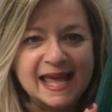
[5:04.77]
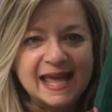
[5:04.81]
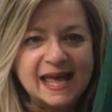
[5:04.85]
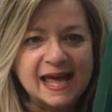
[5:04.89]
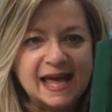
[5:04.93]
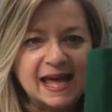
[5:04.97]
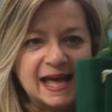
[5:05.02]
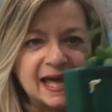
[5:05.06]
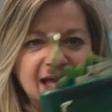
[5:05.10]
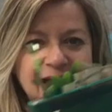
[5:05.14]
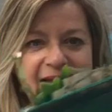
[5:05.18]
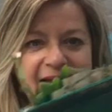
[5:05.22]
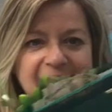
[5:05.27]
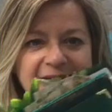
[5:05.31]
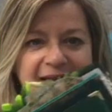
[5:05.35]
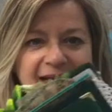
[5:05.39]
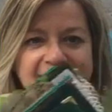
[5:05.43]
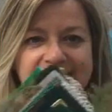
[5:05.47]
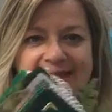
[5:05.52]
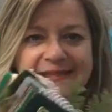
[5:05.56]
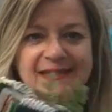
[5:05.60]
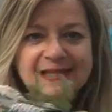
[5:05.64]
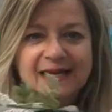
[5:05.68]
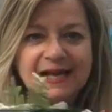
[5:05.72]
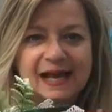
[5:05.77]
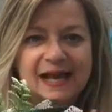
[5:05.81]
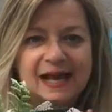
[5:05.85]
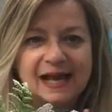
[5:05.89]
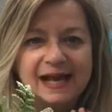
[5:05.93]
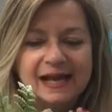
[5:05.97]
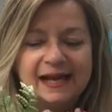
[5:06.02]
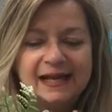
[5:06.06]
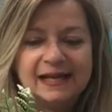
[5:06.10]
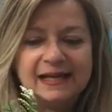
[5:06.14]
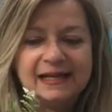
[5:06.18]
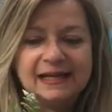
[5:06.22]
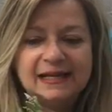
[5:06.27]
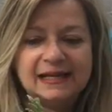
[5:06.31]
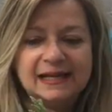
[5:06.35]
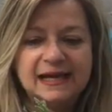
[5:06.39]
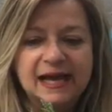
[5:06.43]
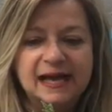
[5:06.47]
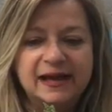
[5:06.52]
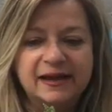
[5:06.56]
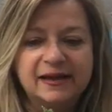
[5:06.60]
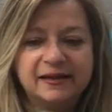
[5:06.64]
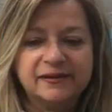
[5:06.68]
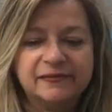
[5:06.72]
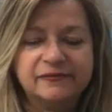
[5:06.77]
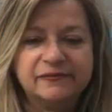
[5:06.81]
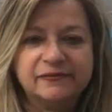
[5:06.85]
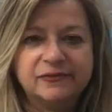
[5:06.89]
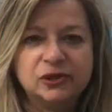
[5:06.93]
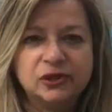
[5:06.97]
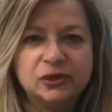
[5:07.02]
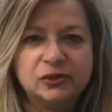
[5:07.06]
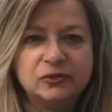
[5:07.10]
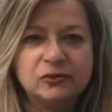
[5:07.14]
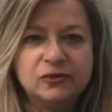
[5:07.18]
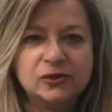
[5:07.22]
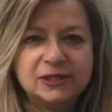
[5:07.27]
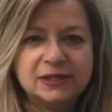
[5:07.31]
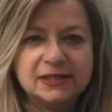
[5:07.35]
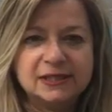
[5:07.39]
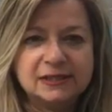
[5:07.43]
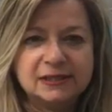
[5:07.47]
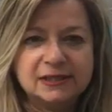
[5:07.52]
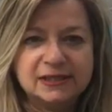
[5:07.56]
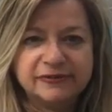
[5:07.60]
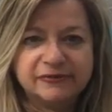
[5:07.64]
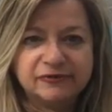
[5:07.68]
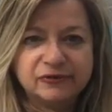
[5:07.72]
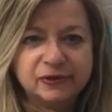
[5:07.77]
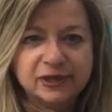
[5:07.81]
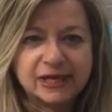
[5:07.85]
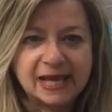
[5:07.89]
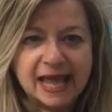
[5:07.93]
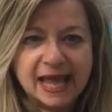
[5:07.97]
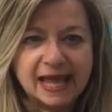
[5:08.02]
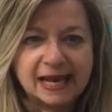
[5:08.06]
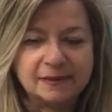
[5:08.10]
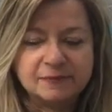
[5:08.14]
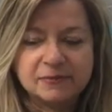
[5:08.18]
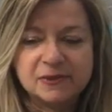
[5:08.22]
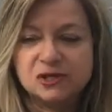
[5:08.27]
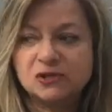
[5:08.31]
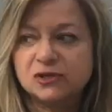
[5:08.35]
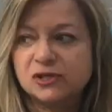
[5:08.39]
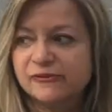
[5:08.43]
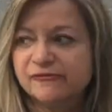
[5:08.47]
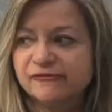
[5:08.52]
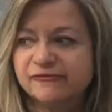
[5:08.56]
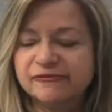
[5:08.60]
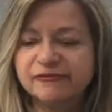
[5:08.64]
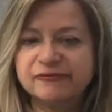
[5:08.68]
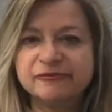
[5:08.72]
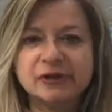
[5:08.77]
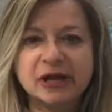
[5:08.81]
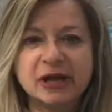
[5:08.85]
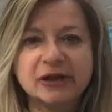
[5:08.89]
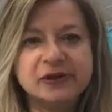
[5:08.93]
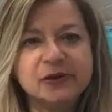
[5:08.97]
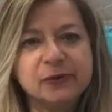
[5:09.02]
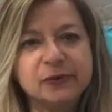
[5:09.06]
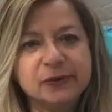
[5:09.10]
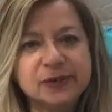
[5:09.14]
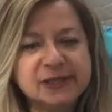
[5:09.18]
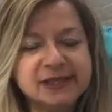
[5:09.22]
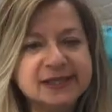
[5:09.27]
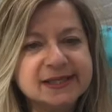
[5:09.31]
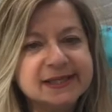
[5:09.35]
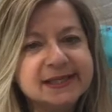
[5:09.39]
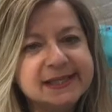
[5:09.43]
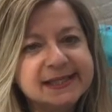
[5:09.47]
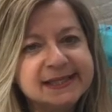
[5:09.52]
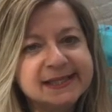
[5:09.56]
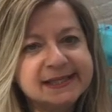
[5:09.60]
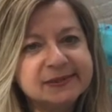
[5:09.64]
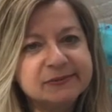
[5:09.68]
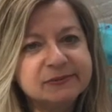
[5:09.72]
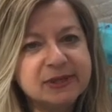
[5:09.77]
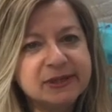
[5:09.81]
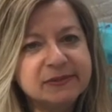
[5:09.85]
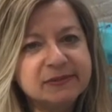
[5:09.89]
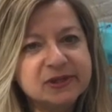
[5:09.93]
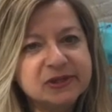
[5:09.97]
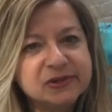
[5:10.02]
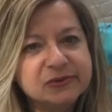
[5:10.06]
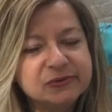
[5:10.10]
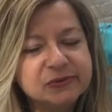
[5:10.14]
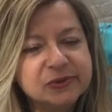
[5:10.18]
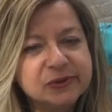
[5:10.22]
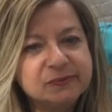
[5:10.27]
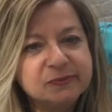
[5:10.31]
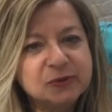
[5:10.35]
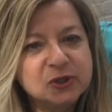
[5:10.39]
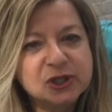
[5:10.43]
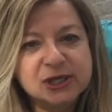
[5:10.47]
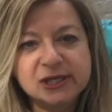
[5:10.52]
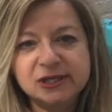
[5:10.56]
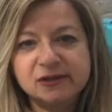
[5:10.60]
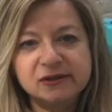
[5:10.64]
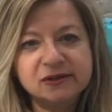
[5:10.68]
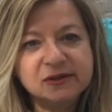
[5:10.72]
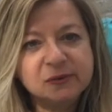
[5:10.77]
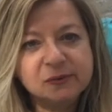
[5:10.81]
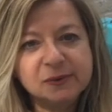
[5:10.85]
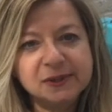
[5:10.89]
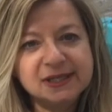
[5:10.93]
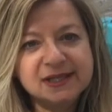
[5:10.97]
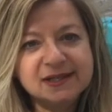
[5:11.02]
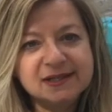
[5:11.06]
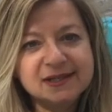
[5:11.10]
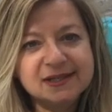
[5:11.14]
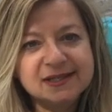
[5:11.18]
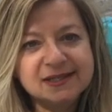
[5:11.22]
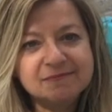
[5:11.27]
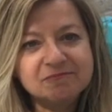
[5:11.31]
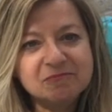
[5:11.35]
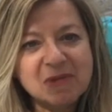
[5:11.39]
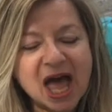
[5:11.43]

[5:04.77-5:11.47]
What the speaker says: and I have used different elements. There's a noise in this room which I don't know what it is.